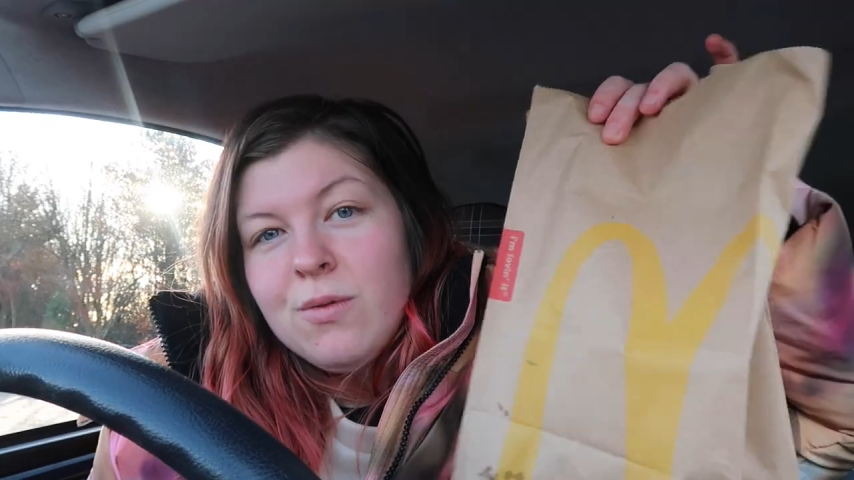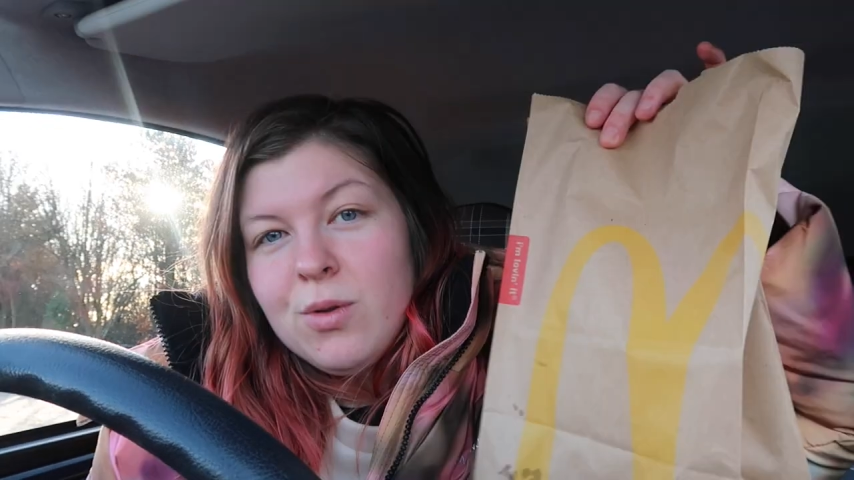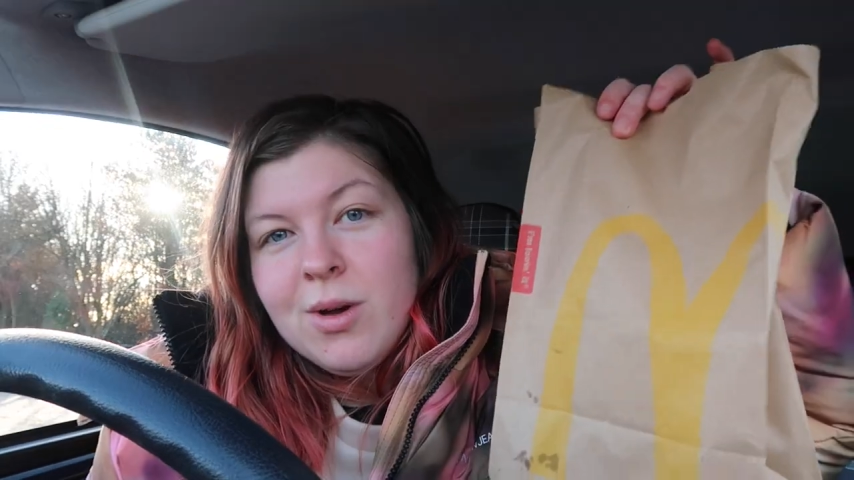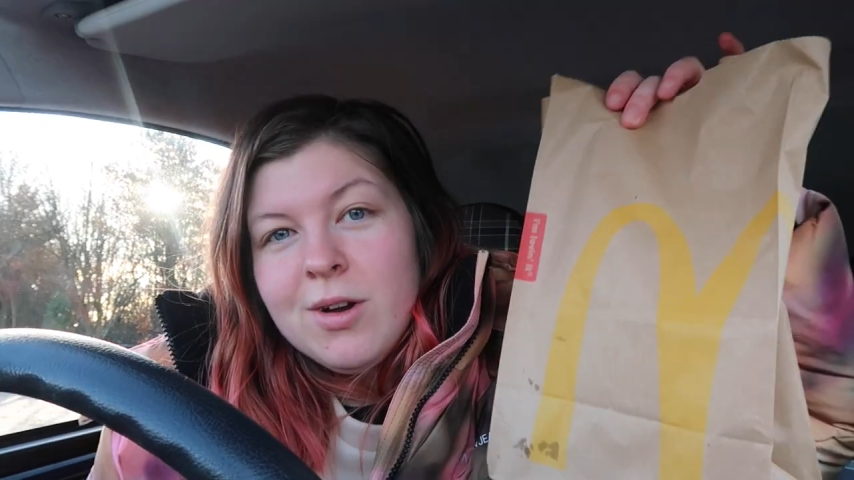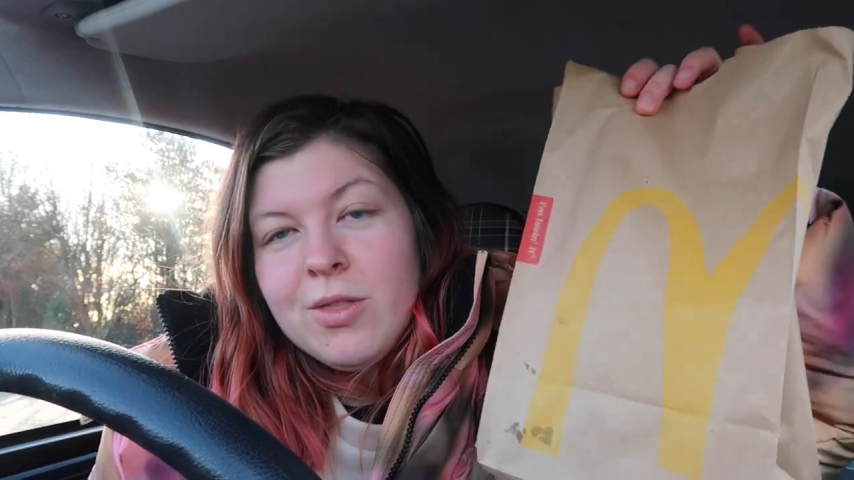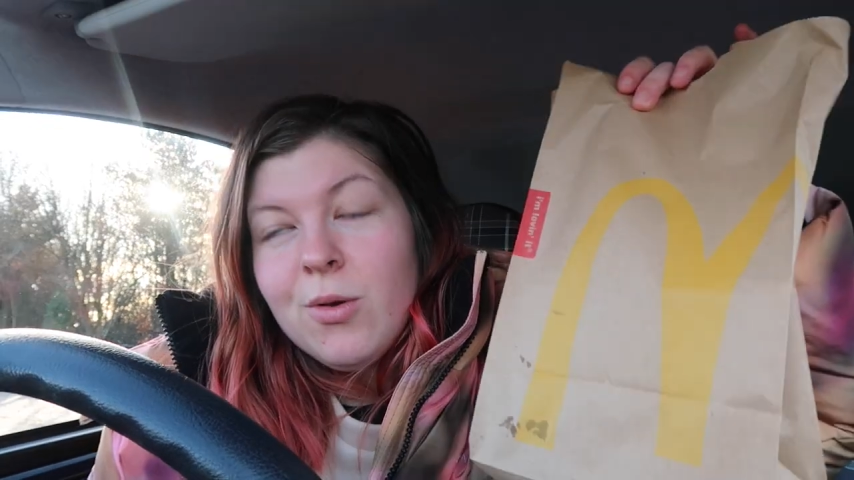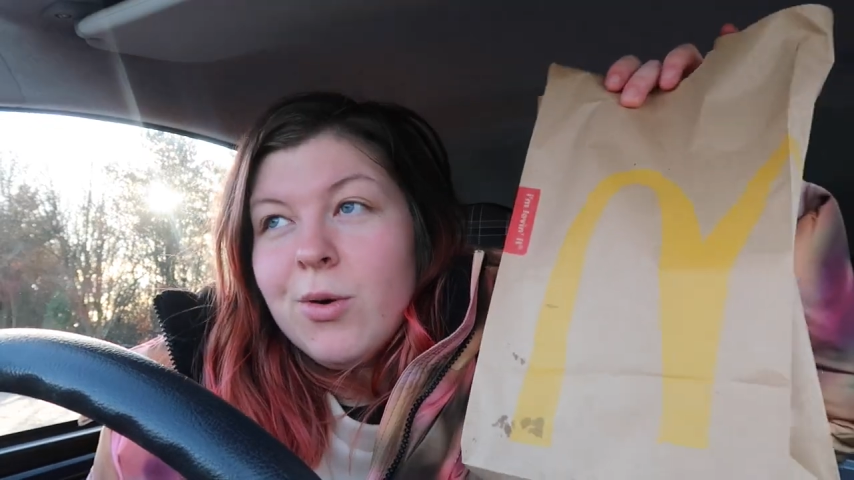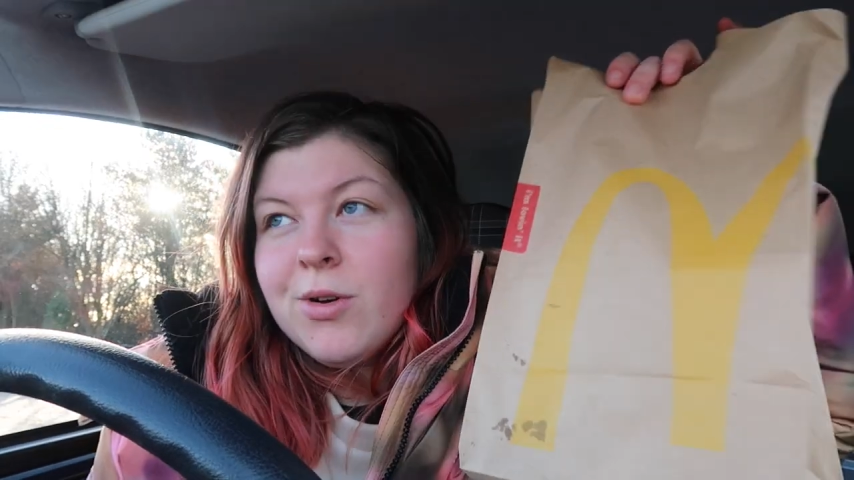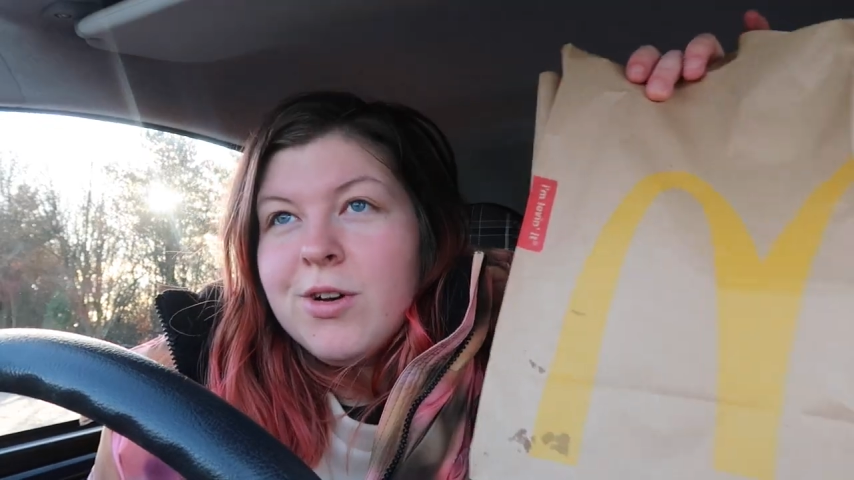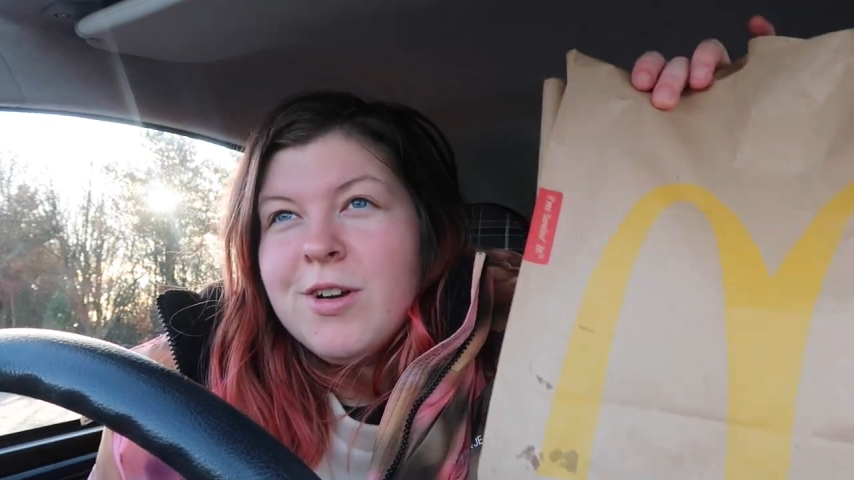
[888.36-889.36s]
If you heard the
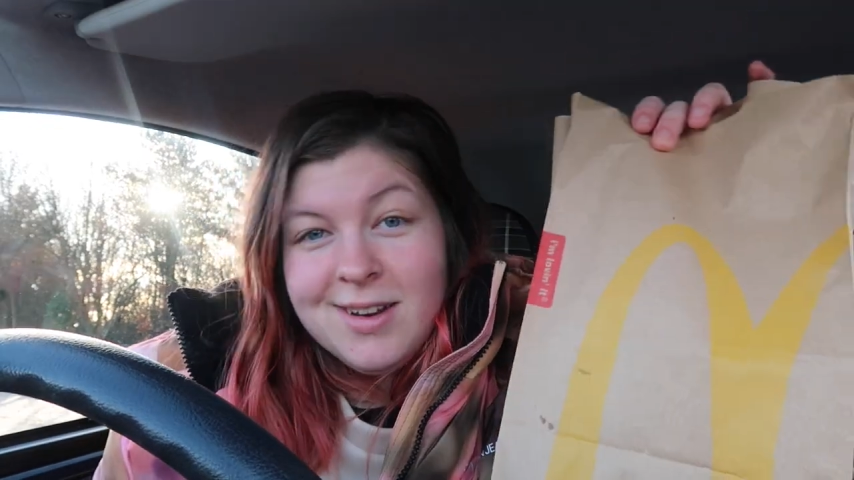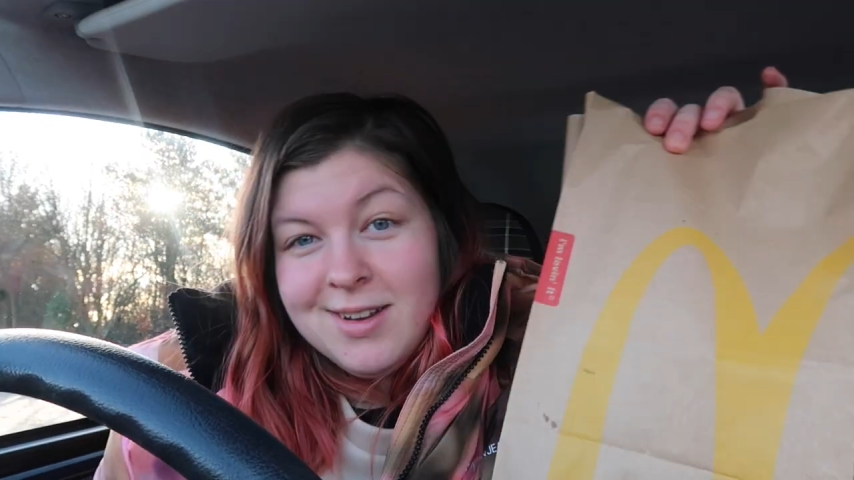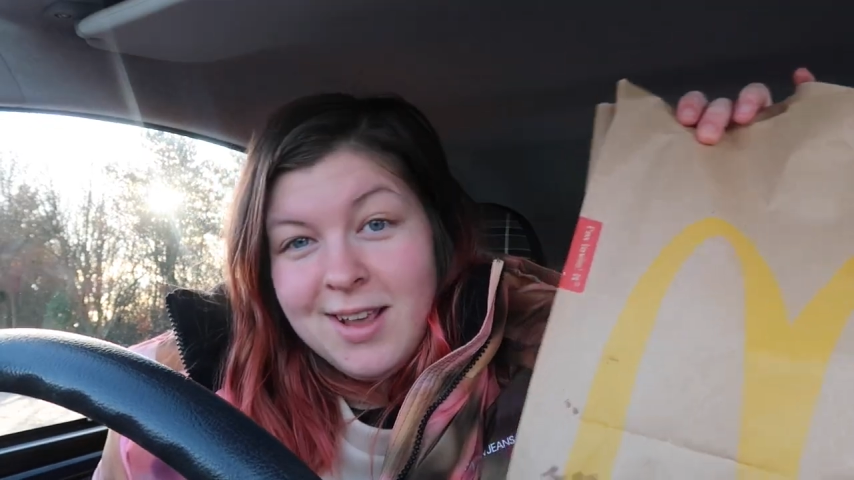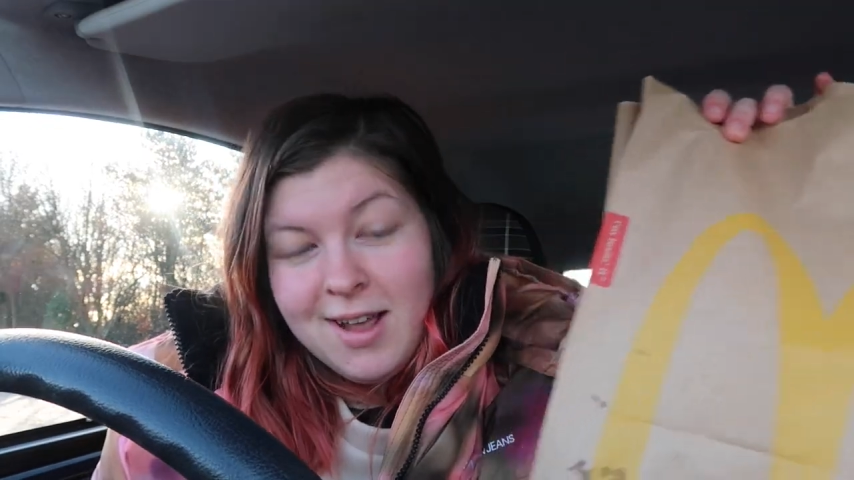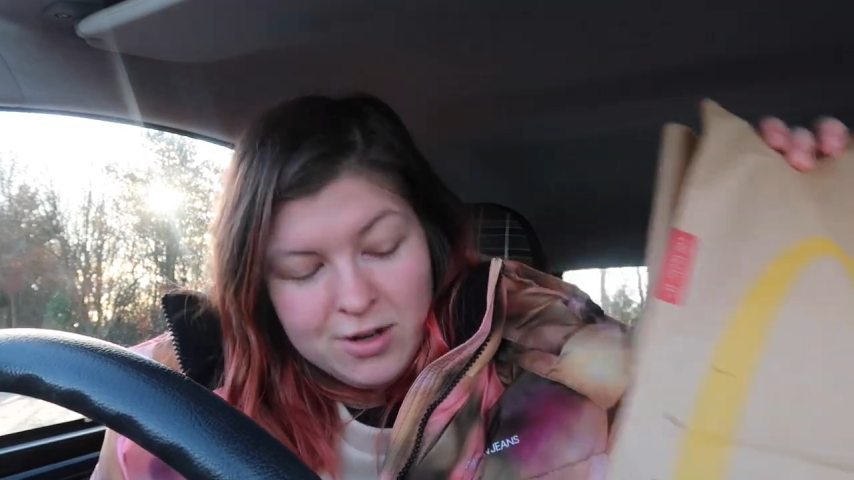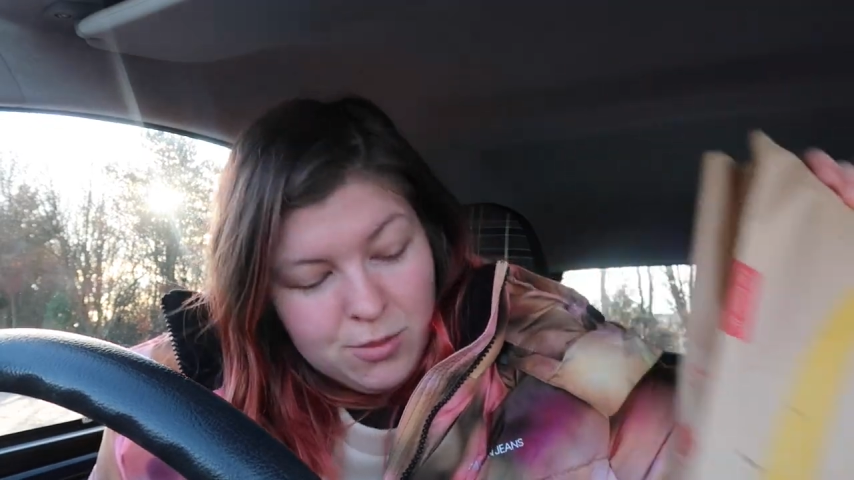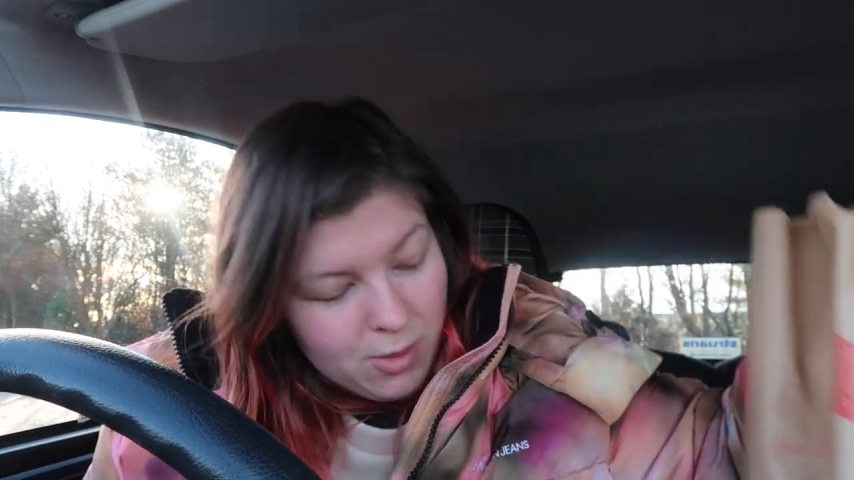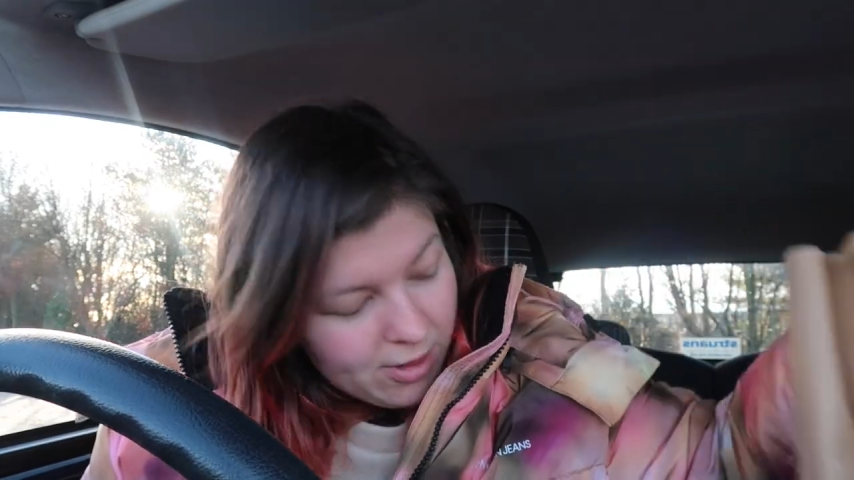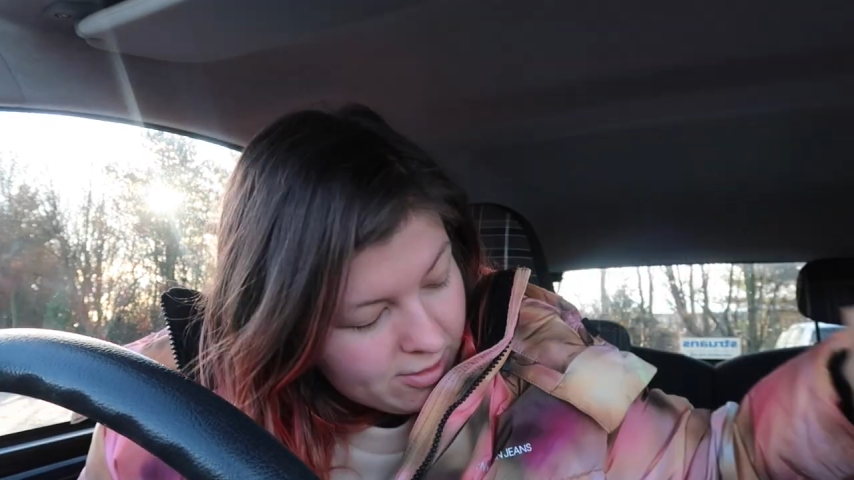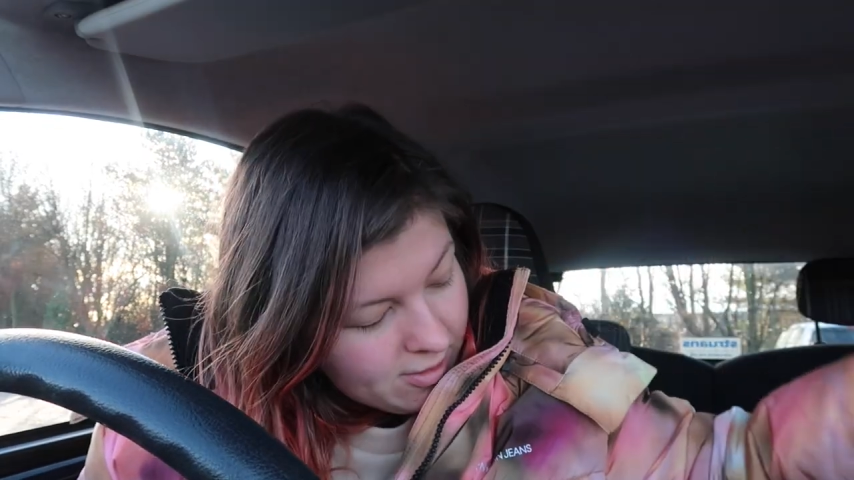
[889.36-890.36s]
order, it is hash
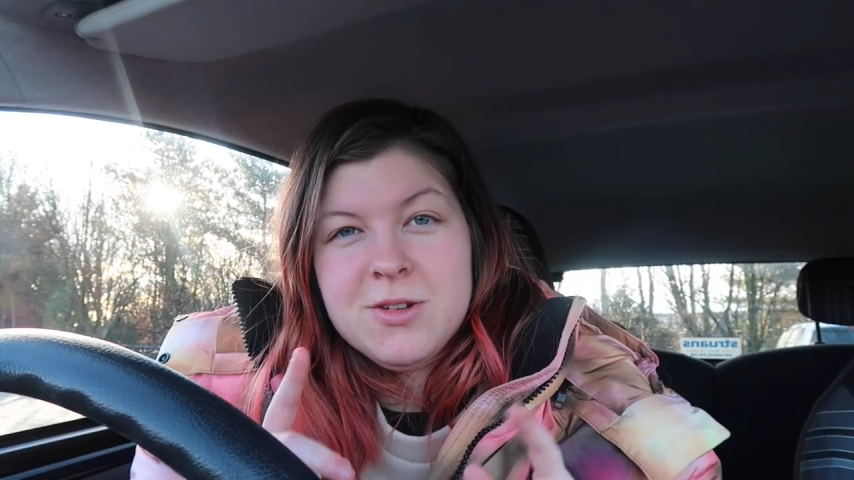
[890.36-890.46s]
browns.